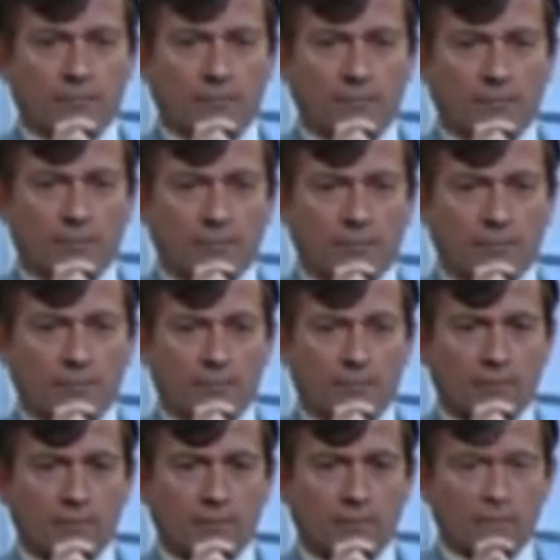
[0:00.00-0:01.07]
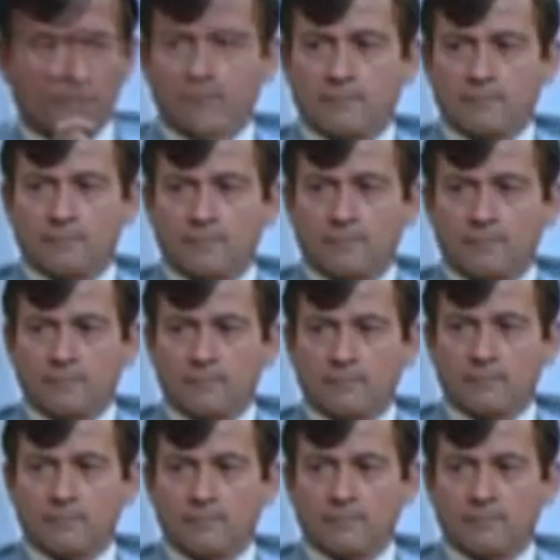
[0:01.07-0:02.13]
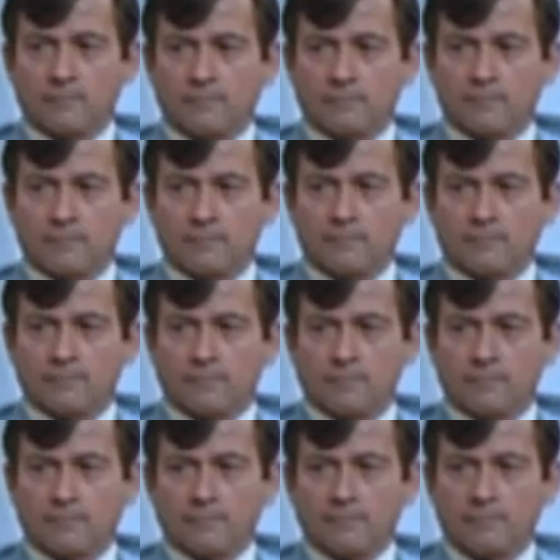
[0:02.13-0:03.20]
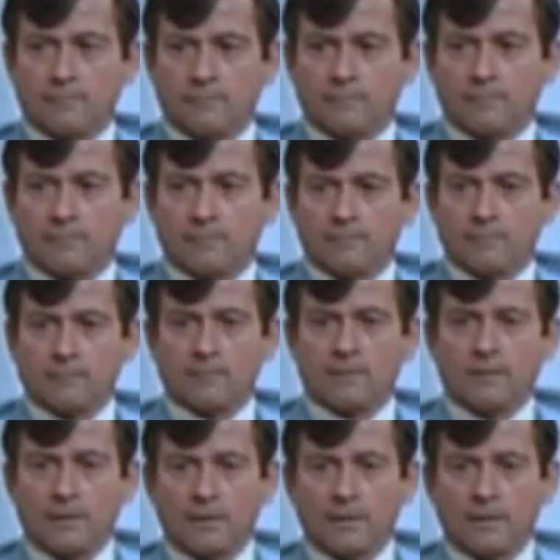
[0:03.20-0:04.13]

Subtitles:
Nobody speaks.